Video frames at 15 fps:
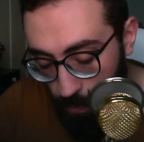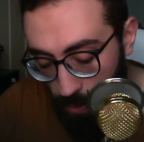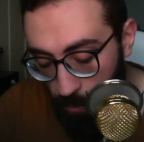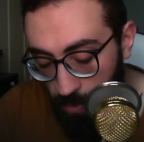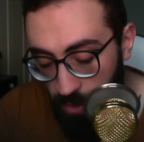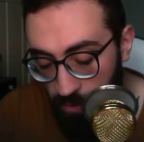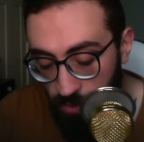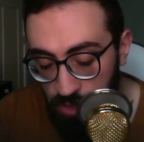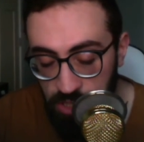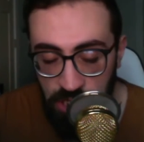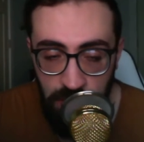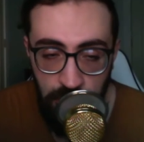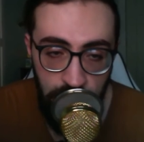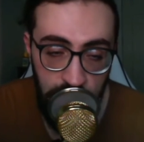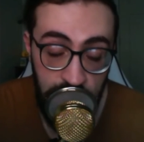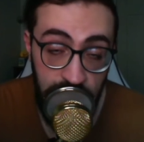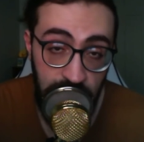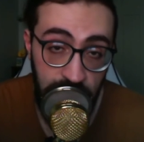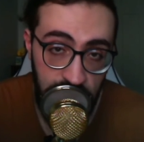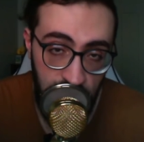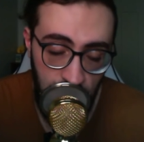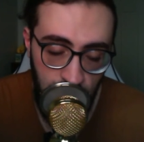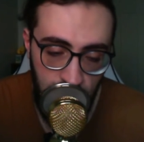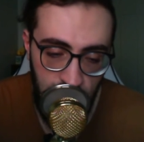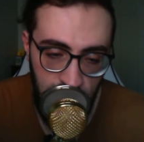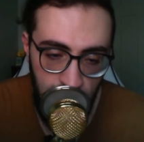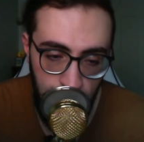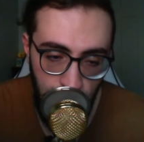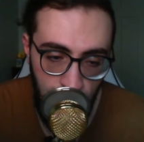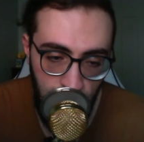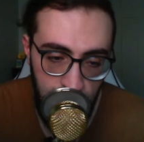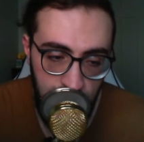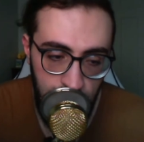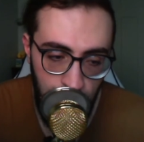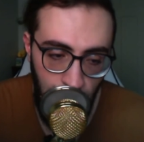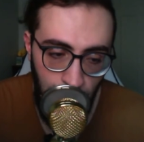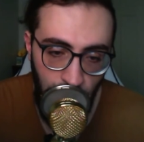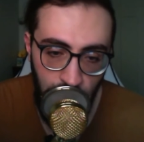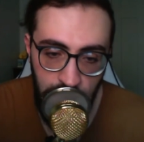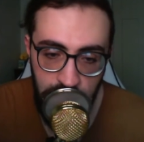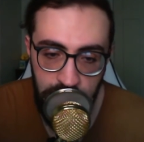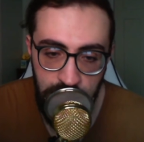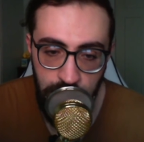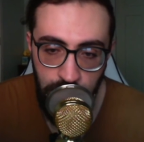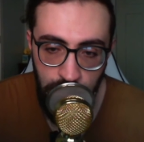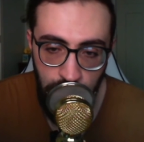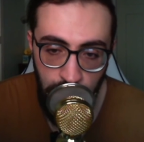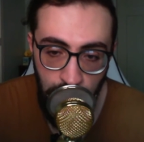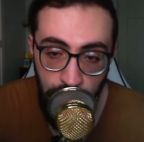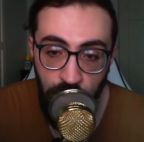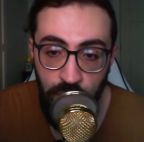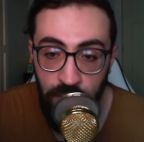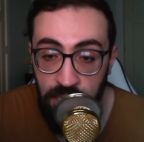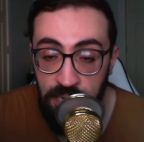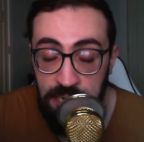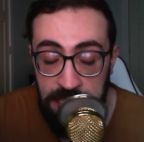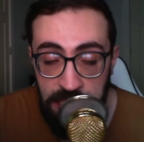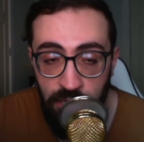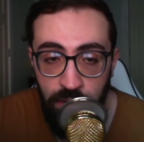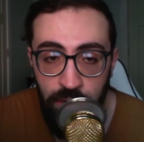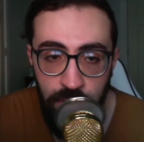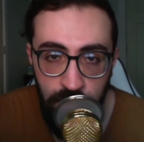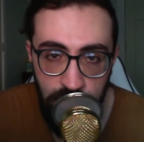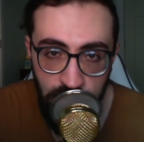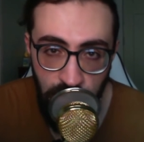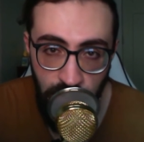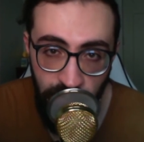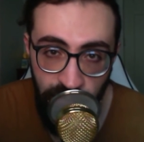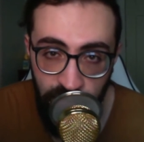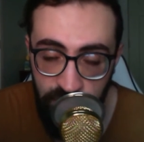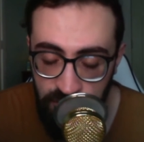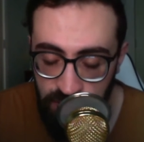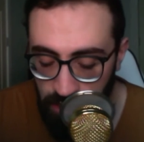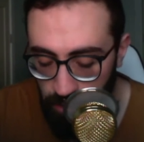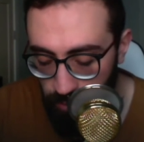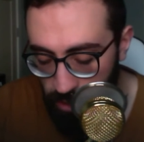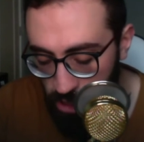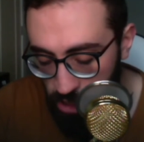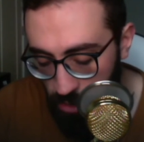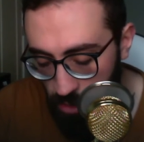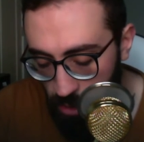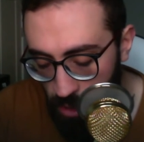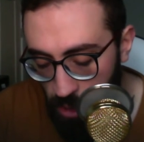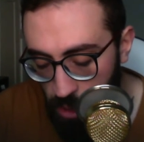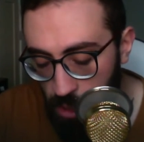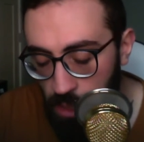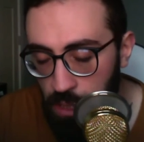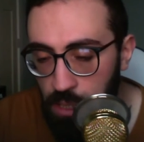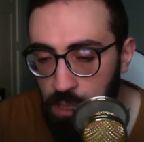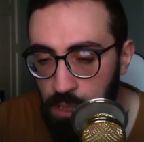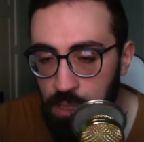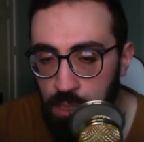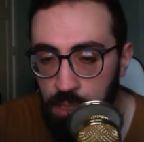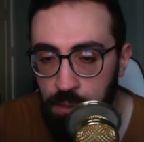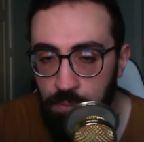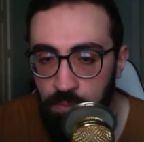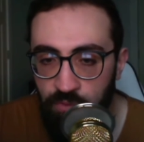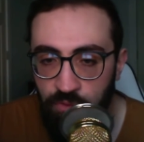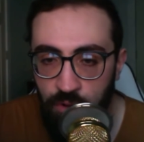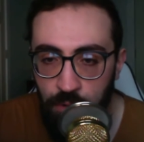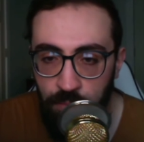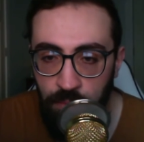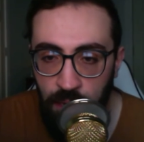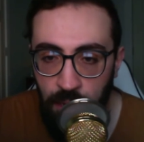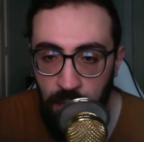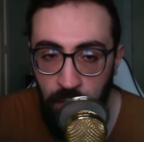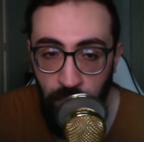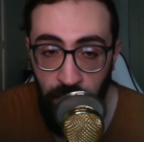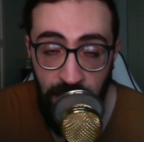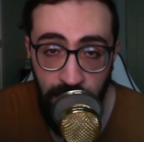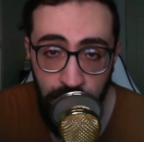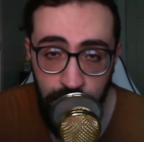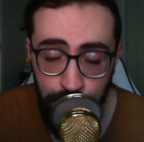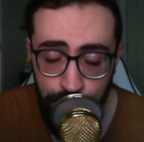I'm a first generation, second generation immigrant. My parents immigrated here, so they're first generation um, from uh, Iraq